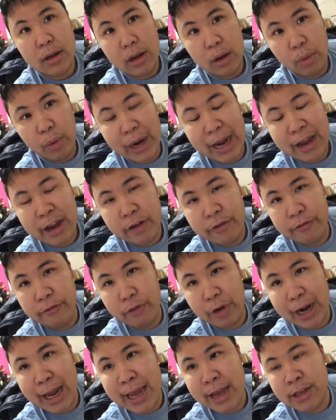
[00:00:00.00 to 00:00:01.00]
when
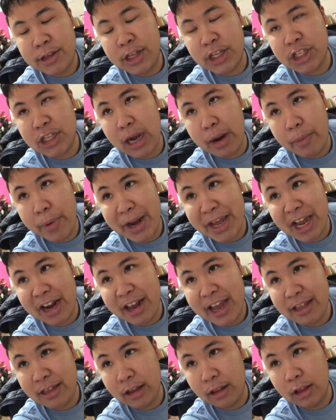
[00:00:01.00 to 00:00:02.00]
I discovered I could
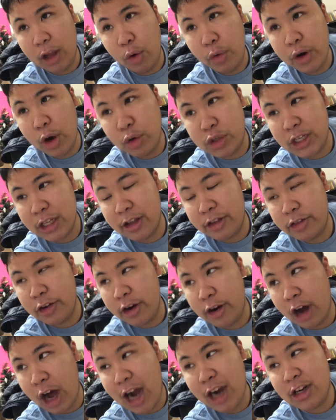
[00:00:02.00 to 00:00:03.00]
hit the low notes in the
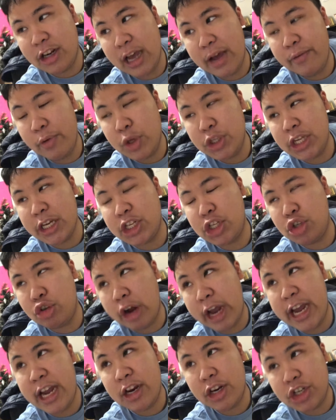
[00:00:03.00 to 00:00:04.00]
third octave. It was like
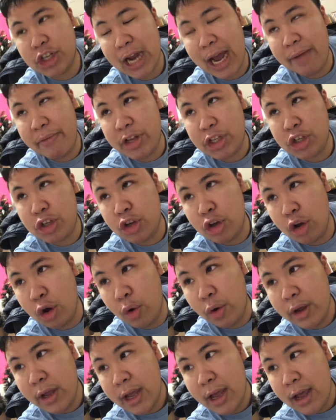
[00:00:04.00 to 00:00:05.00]
strange having to.